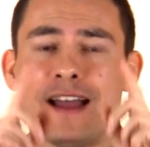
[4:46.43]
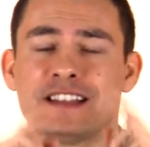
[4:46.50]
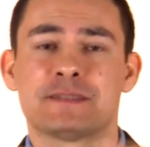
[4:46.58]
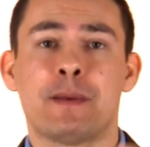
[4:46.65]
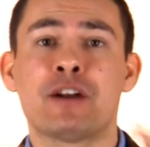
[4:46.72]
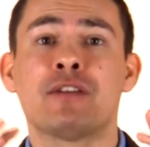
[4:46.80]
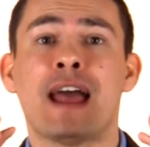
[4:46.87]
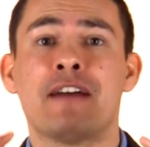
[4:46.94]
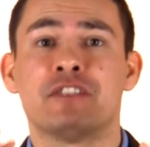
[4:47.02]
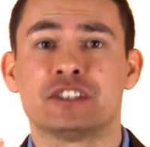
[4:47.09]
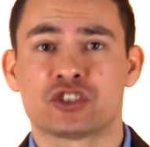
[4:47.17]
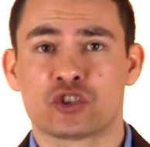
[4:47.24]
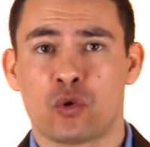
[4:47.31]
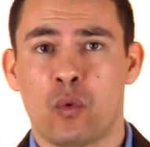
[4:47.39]
It's better to have
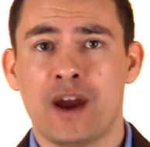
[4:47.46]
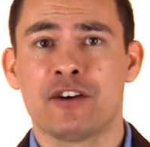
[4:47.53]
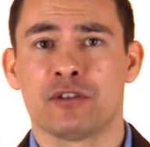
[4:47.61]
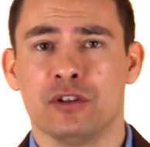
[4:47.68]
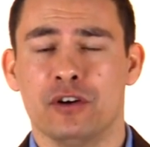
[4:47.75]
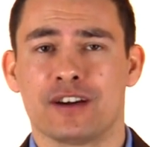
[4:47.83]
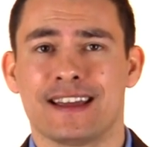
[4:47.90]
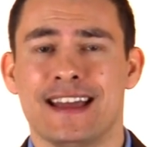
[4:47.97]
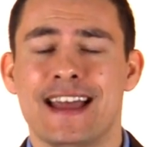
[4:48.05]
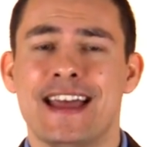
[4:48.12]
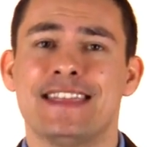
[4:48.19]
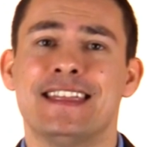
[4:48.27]
a square look